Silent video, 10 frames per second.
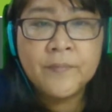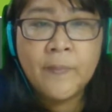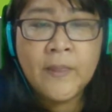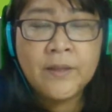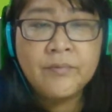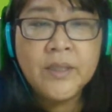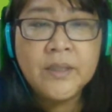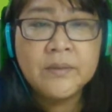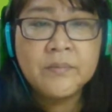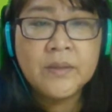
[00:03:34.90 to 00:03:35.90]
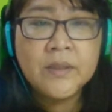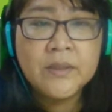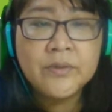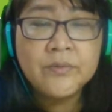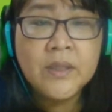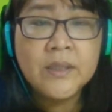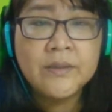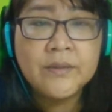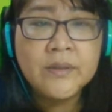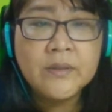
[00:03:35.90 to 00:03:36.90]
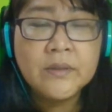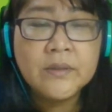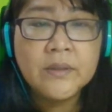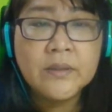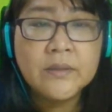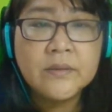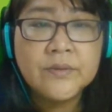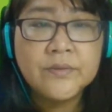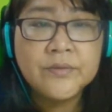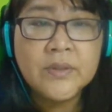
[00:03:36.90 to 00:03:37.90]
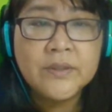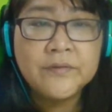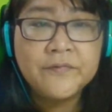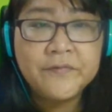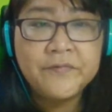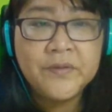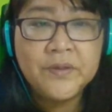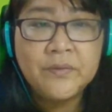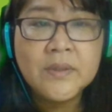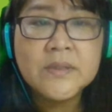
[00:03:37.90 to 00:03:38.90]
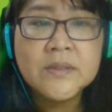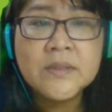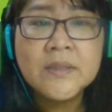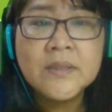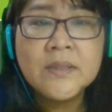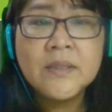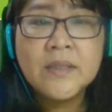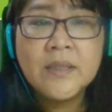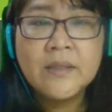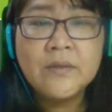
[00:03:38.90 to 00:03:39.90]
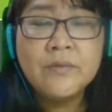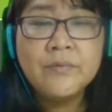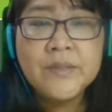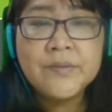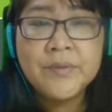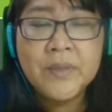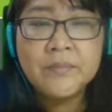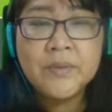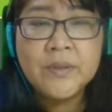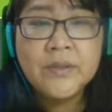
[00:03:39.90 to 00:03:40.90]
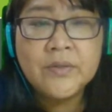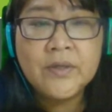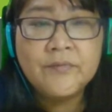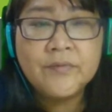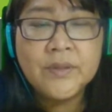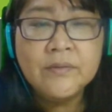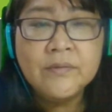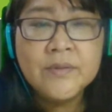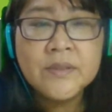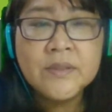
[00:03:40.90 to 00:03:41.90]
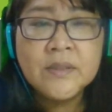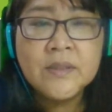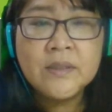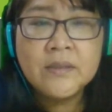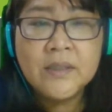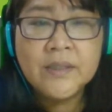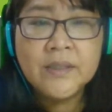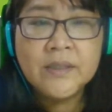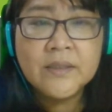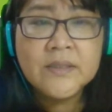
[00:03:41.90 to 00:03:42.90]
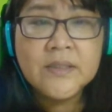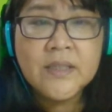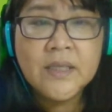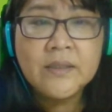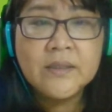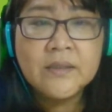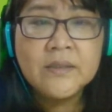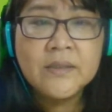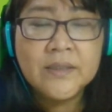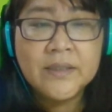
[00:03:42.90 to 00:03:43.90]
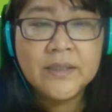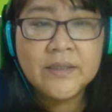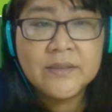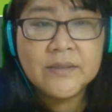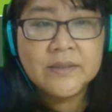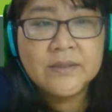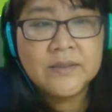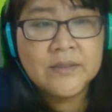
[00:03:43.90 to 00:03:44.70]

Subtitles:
Write in about 200 to 250 words, and always remember you have to use the linkers and the connectors.